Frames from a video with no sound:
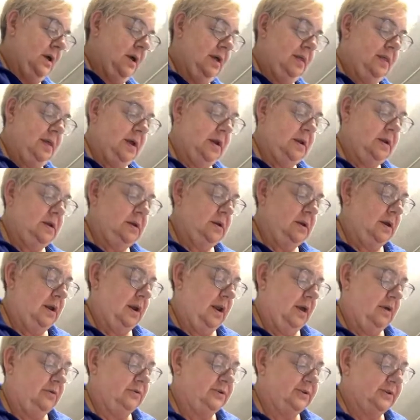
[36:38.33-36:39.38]
And then,
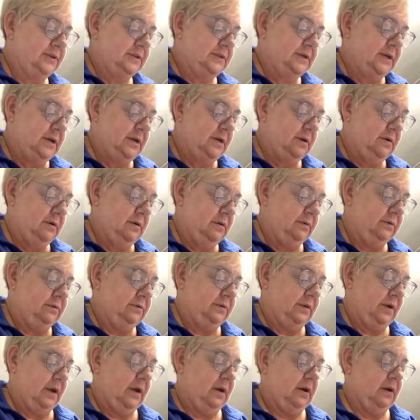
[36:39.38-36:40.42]
just take your glue
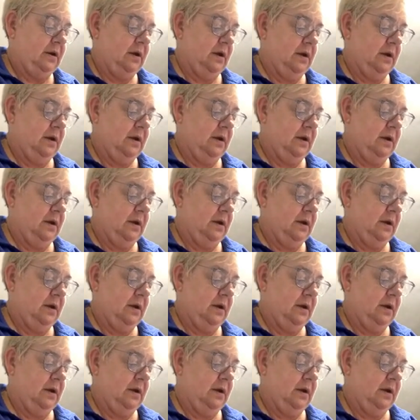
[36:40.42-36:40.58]
dot and